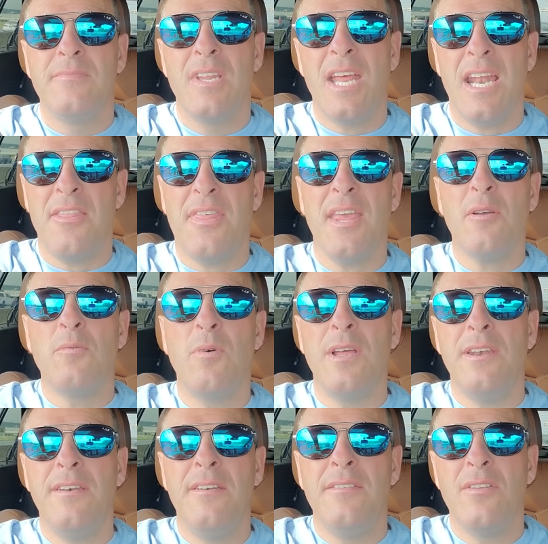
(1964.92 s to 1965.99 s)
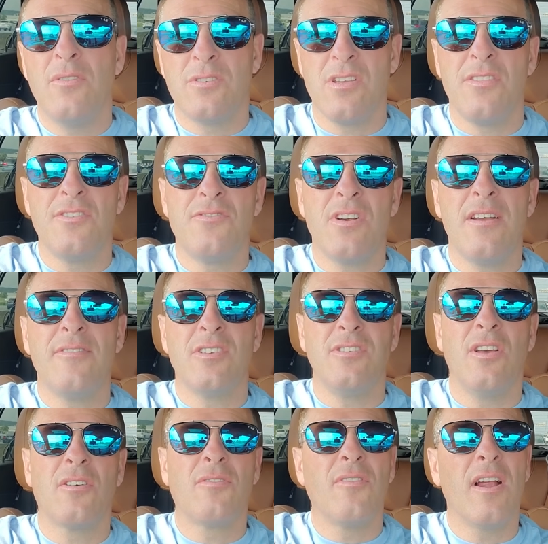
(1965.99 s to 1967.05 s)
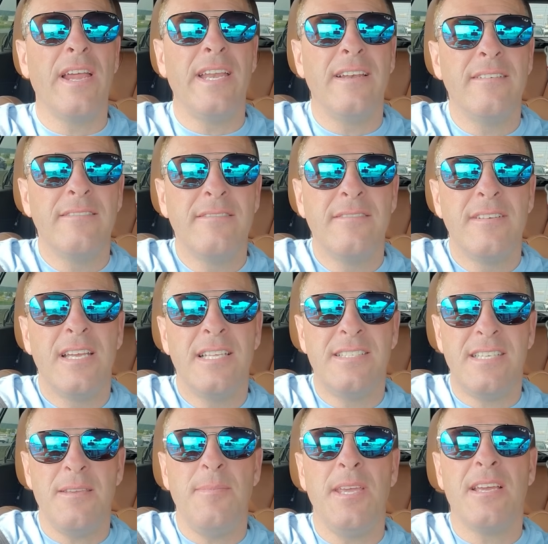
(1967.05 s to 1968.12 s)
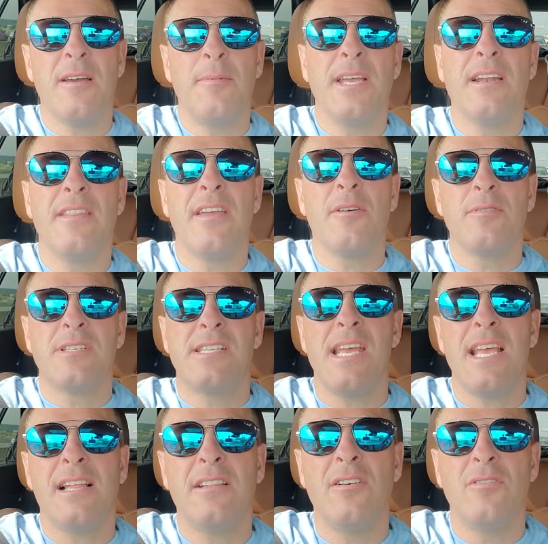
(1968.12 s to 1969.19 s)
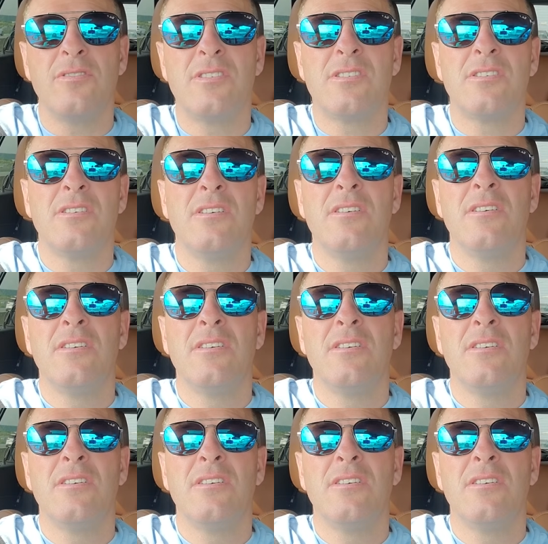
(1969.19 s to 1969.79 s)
And I think when those other drivers look right and see me coming out of there with stay close,